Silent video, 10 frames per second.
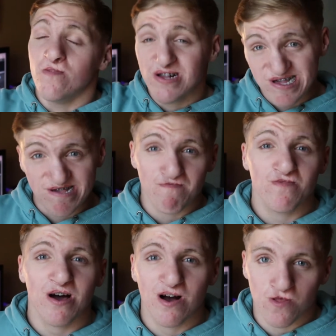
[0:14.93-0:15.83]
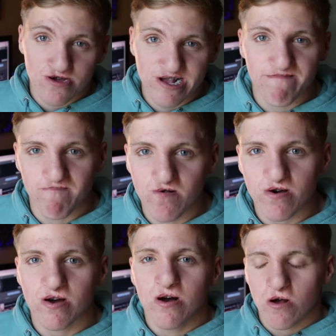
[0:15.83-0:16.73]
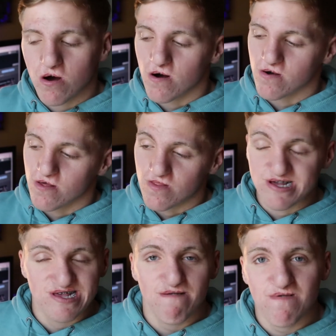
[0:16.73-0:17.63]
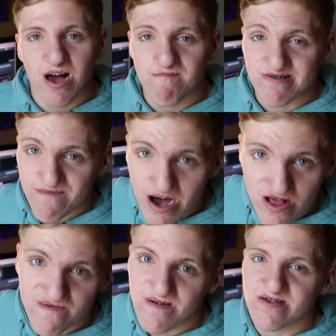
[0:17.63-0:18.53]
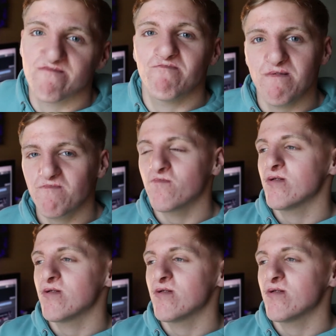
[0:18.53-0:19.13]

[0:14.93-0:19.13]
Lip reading: And this is something that I learned in a book called The 7 Habits of Highly Effective People.